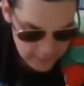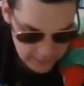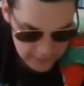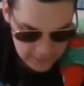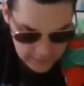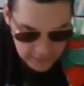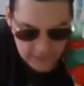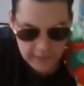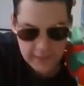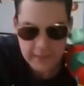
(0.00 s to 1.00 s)
right?
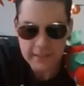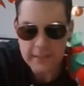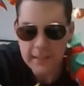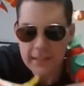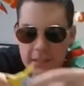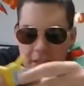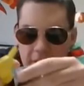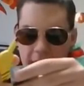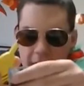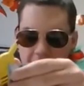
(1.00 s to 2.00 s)
Like I can I can show
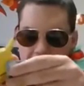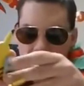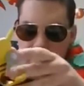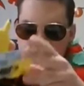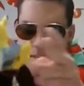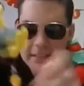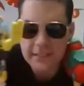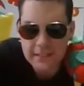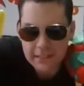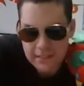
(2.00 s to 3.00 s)
that off with this. Like,
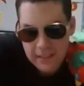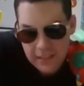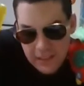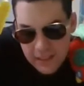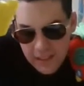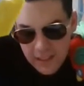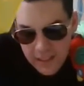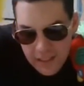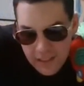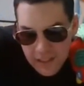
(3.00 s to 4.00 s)
see.
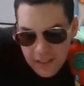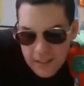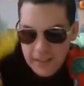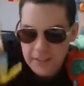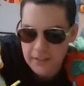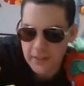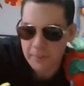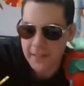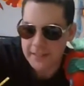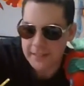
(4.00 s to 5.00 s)
So I
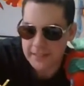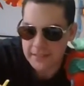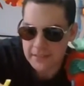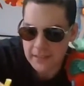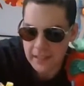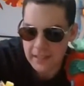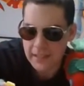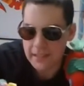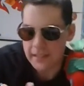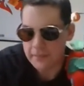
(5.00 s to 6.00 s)
bought this
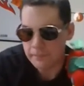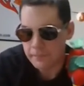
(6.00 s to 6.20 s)
um,